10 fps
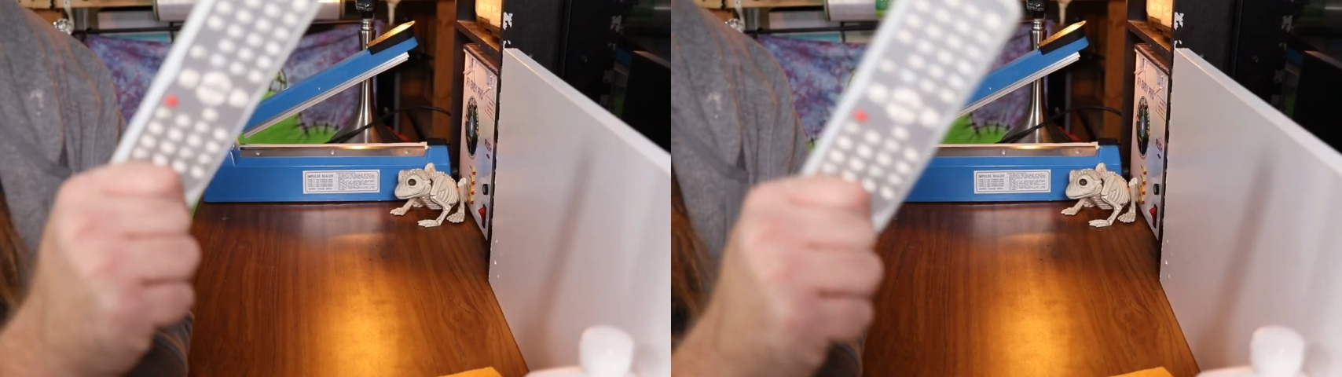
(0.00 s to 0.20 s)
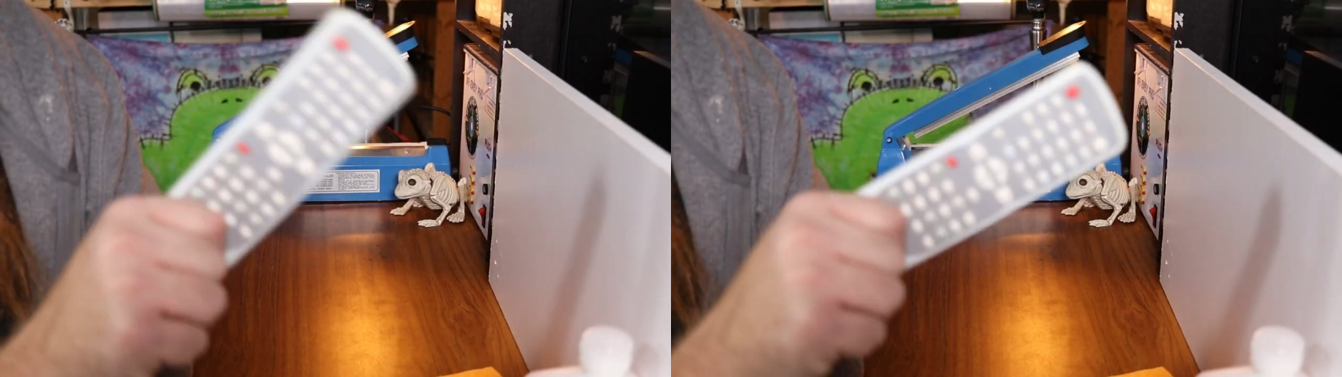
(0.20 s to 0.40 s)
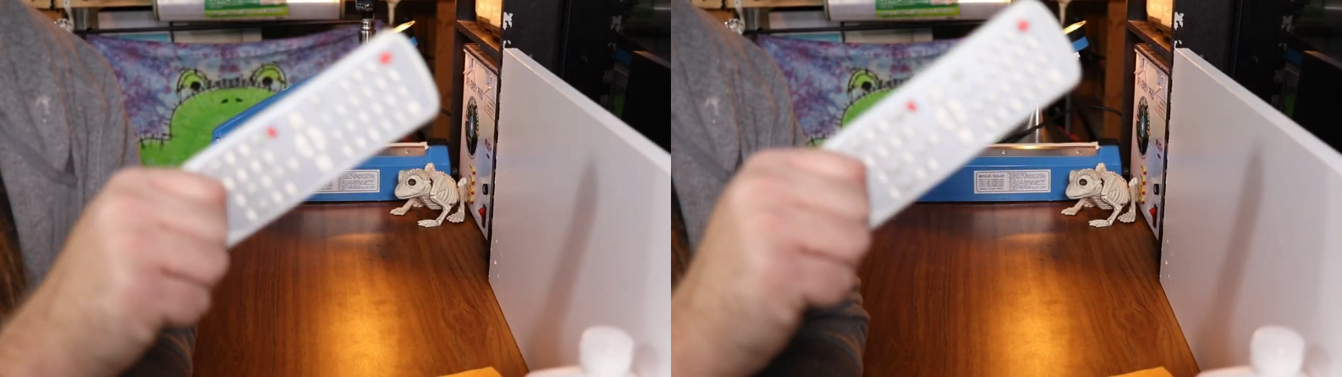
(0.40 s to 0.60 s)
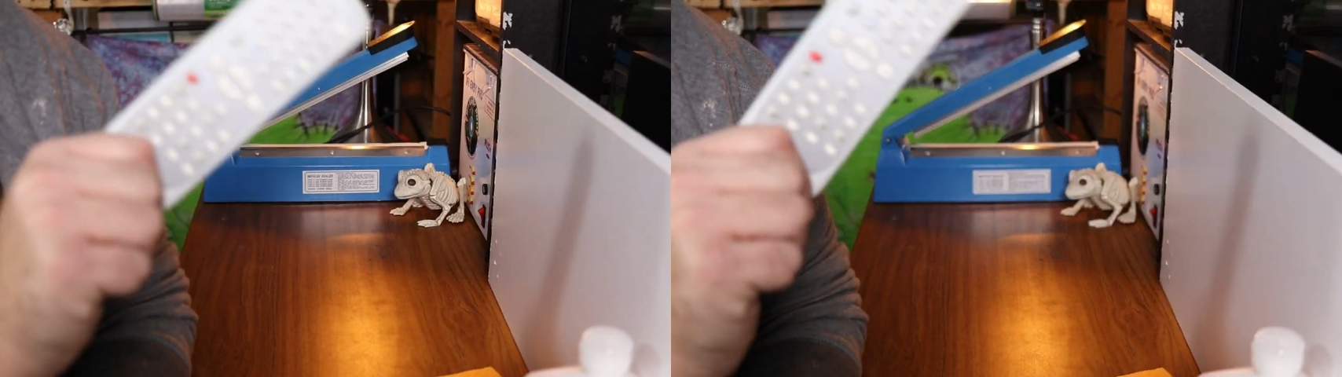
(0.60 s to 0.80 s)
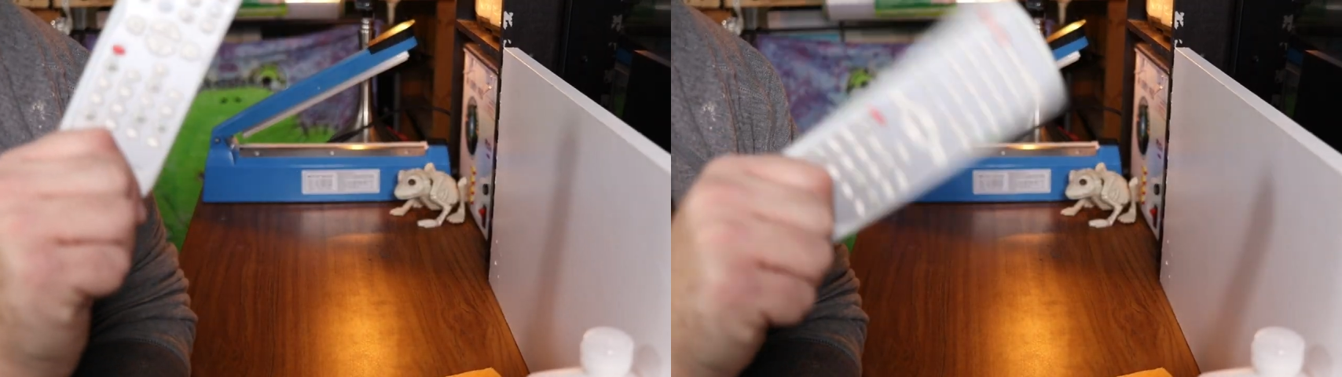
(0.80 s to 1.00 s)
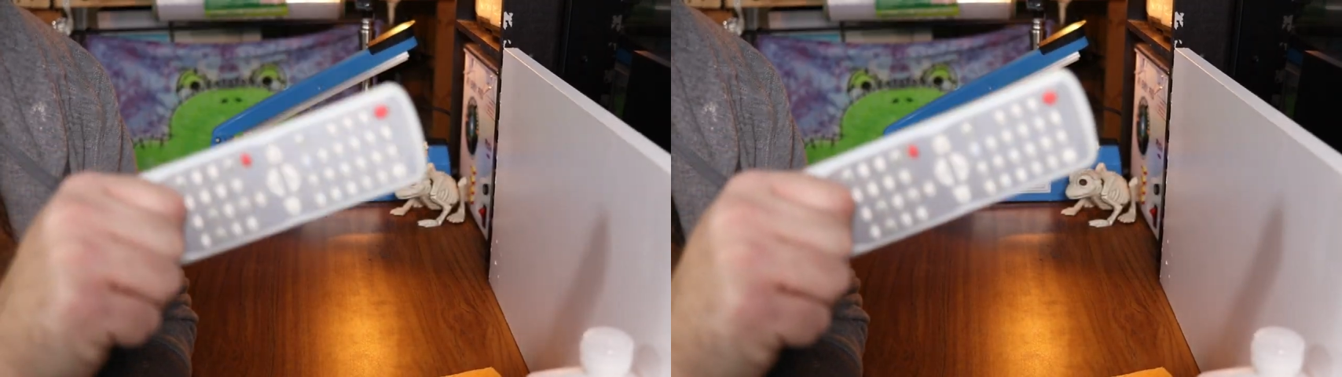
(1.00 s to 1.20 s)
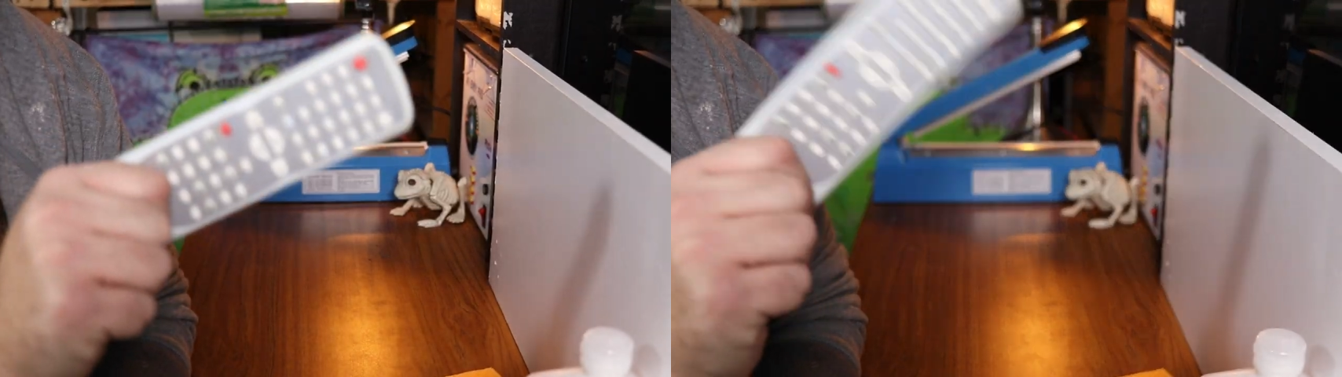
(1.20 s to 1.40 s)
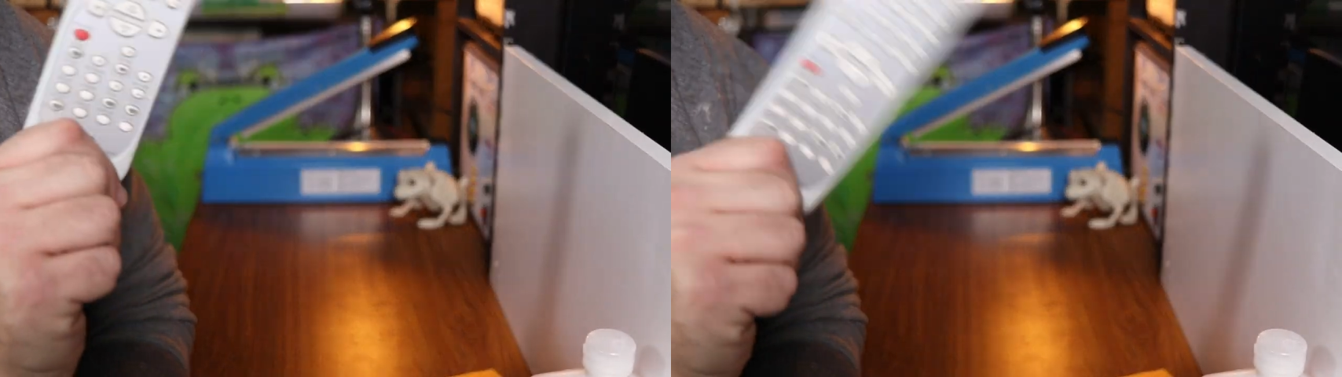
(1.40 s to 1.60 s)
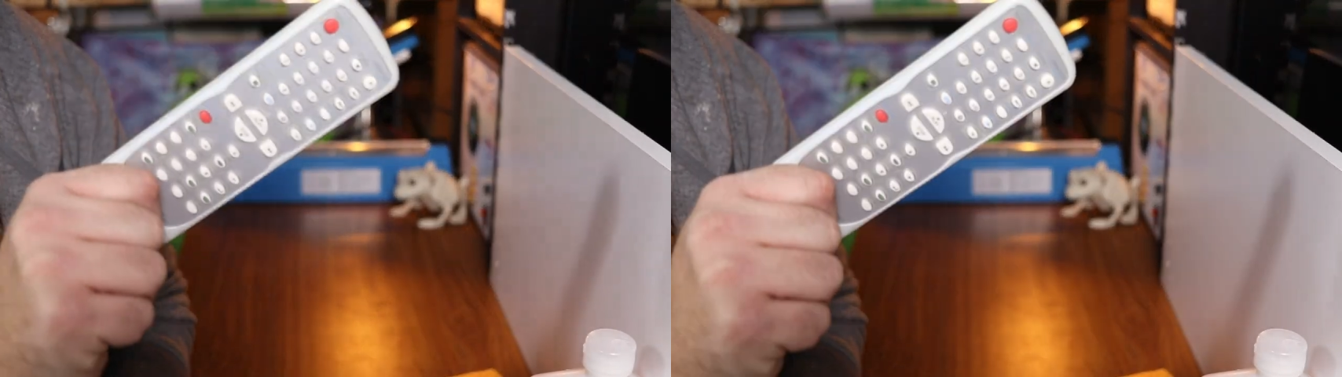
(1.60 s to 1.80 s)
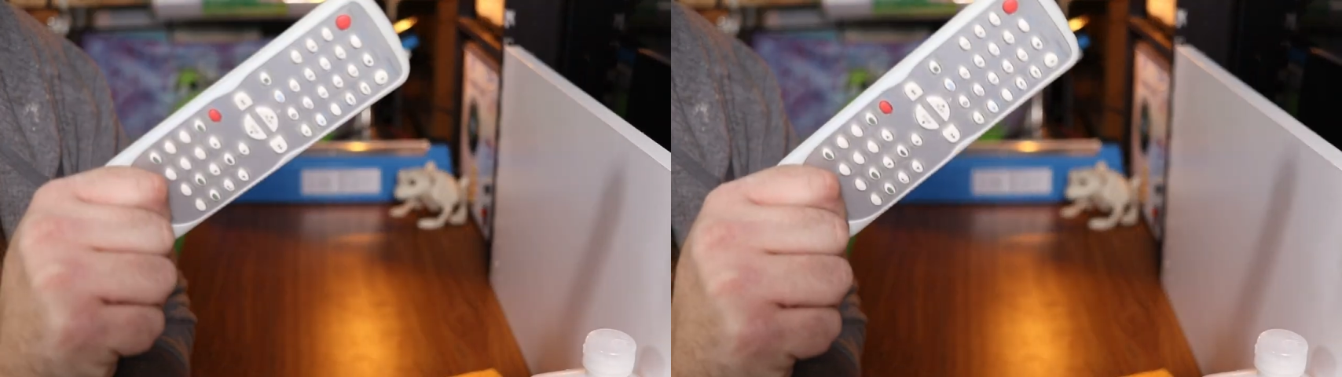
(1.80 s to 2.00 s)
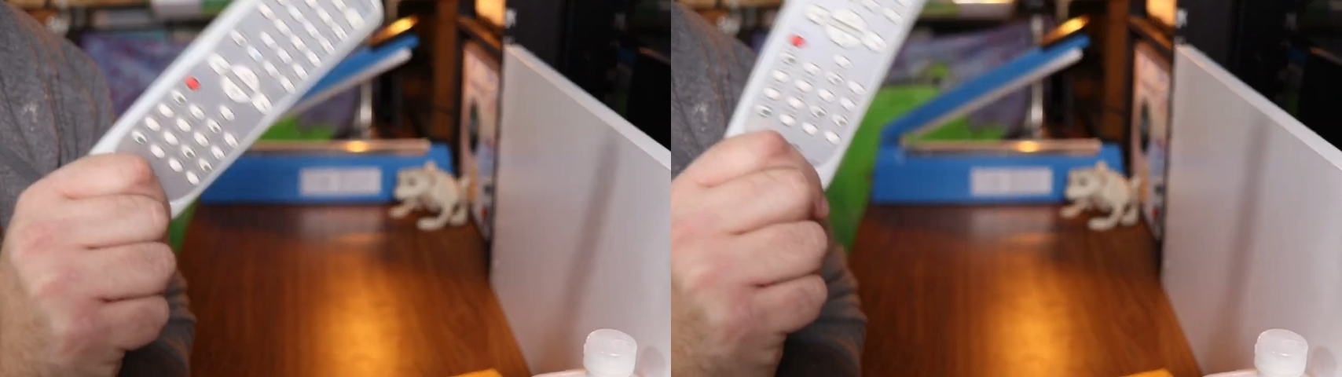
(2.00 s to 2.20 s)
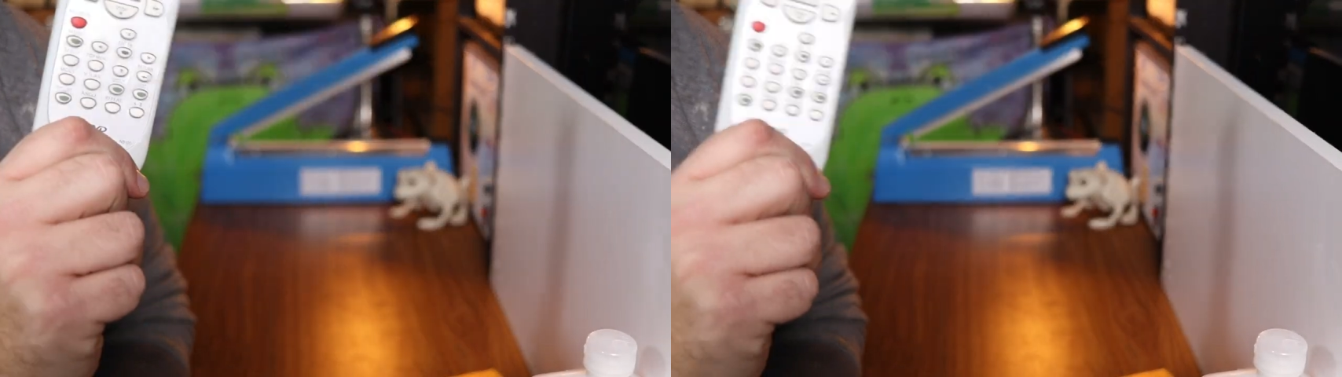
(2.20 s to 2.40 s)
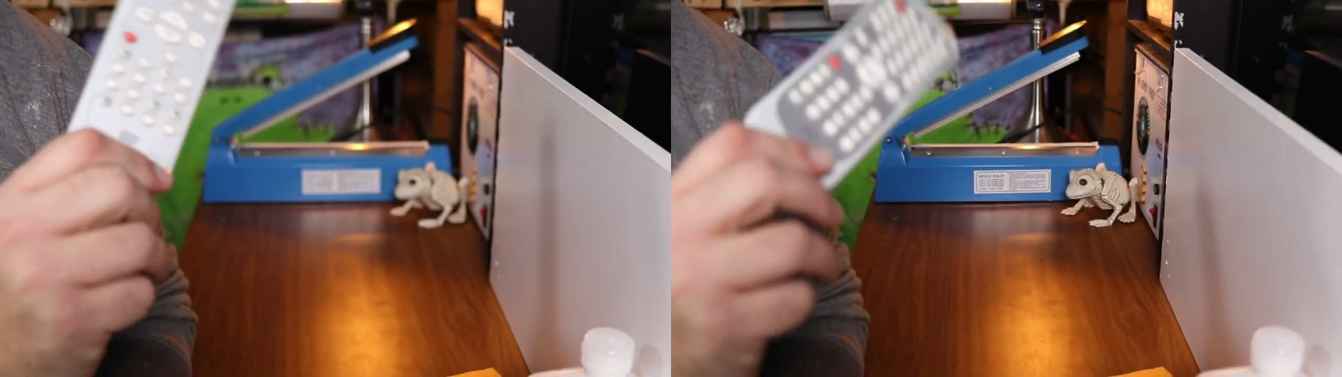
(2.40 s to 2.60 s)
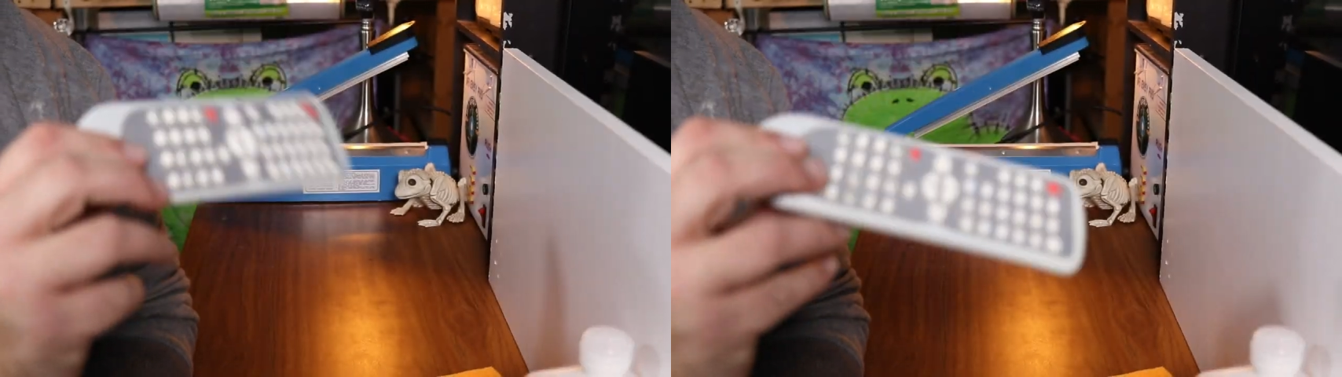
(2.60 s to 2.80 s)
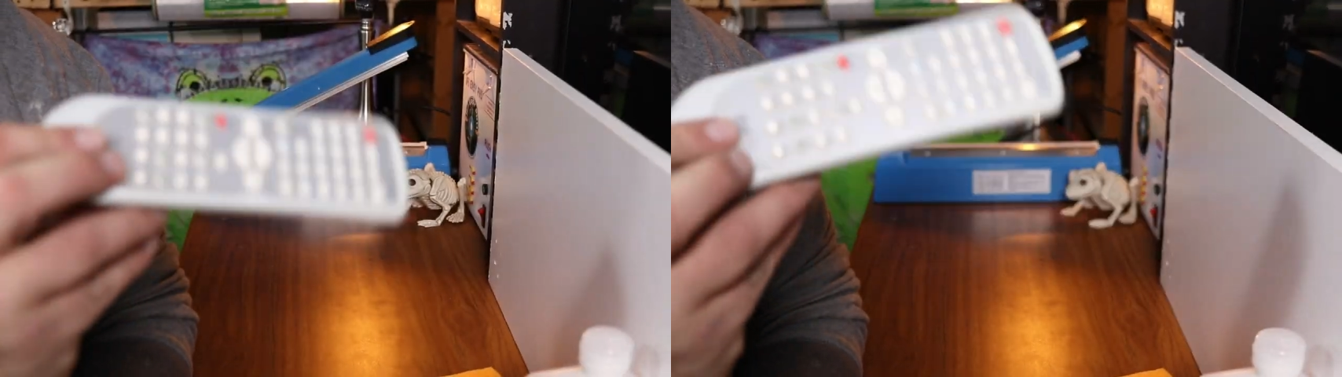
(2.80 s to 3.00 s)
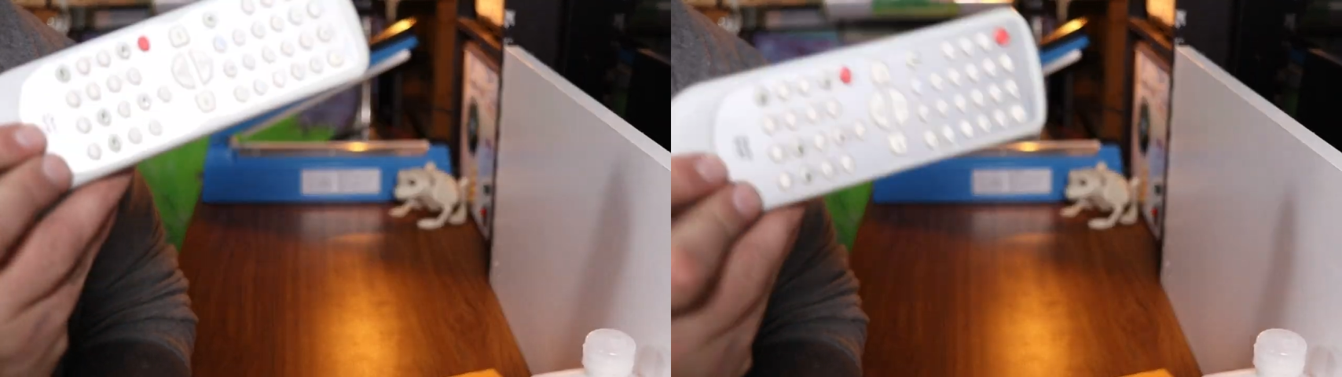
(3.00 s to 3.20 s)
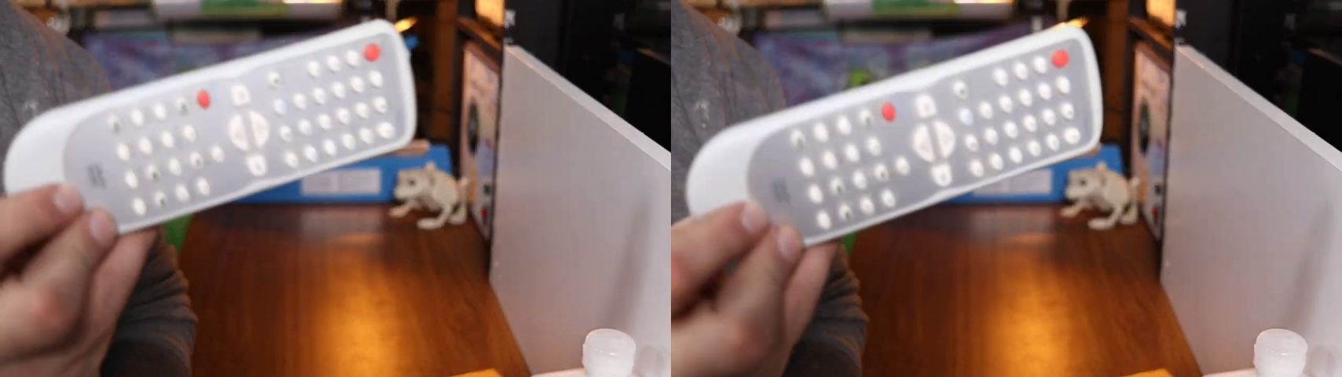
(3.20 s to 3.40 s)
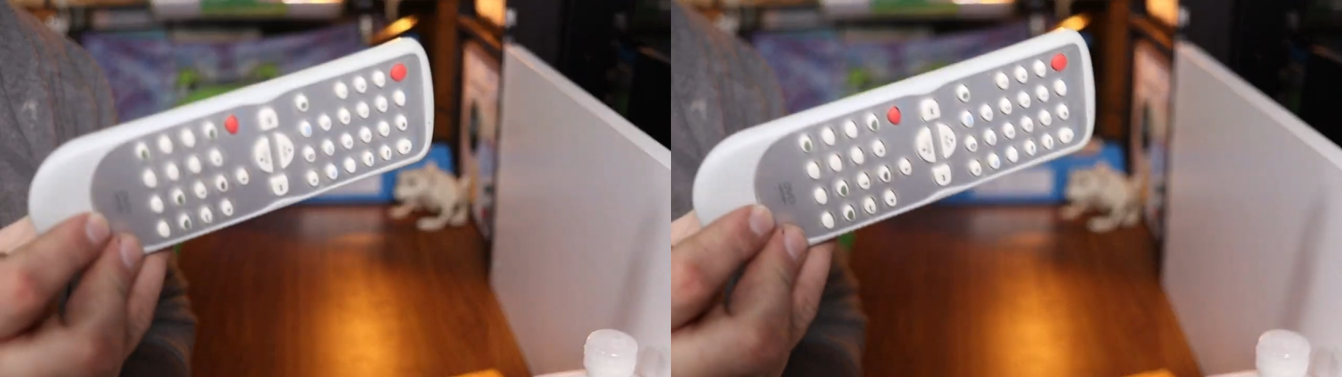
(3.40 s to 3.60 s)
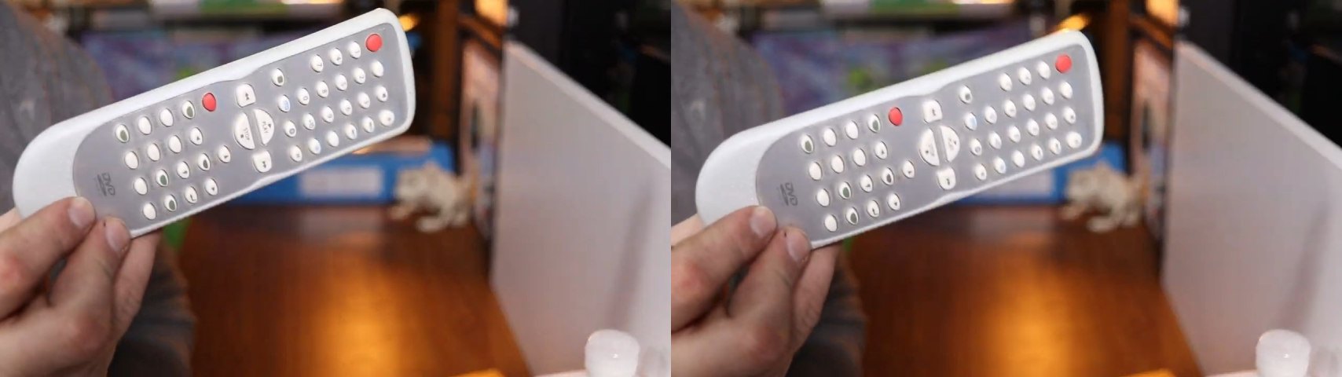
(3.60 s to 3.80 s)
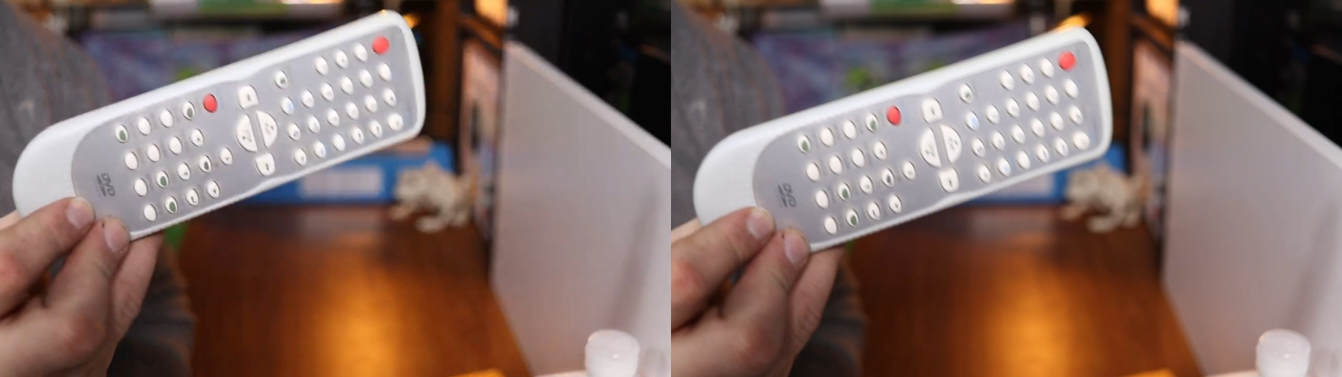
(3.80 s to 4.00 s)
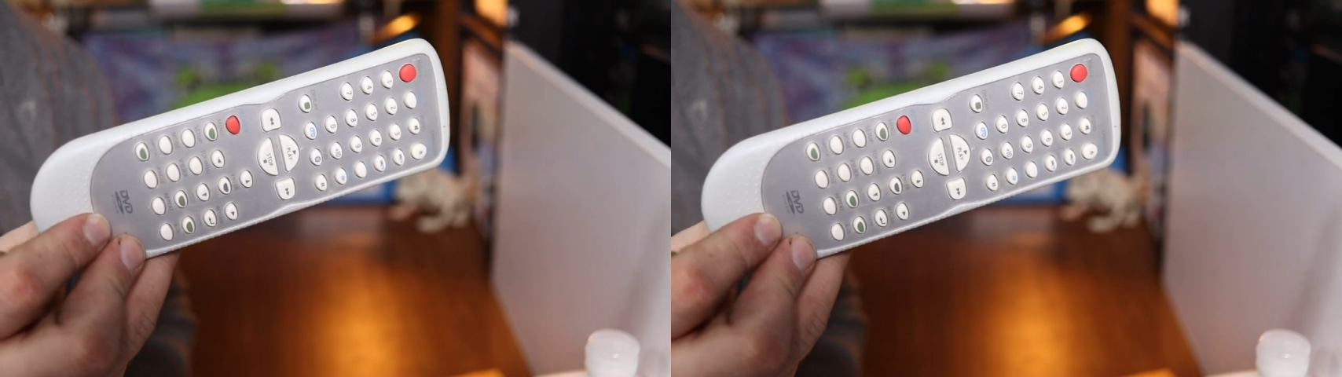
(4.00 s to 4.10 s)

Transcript: Nobody's mouth can be seen.